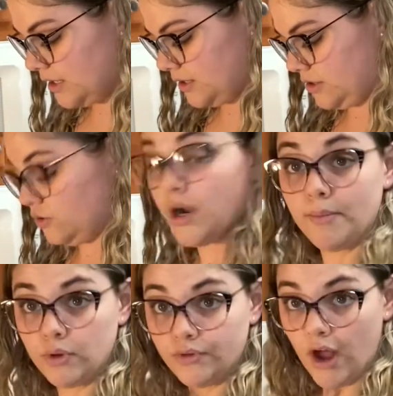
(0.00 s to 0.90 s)

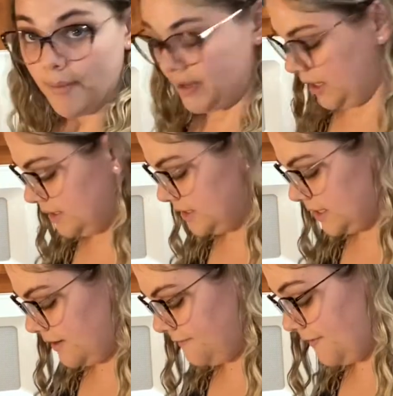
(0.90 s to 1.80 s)
crumble topping and
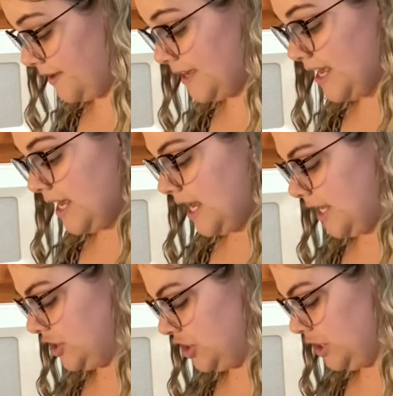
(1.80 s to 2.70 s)
stuff.
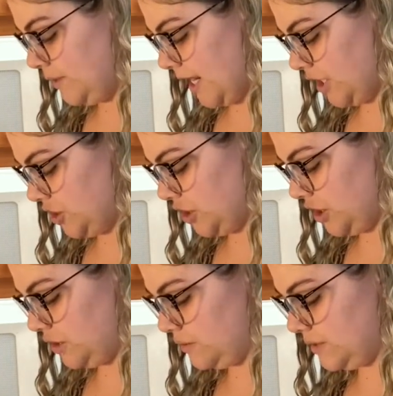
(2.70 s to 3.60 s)
And she would actually
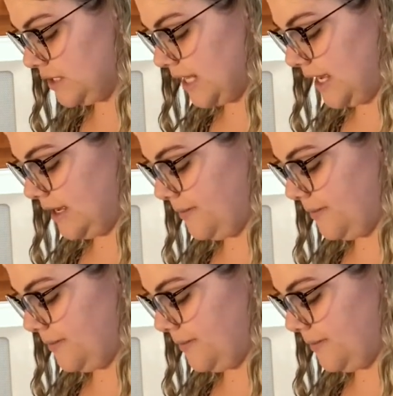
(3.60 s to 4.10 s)
use like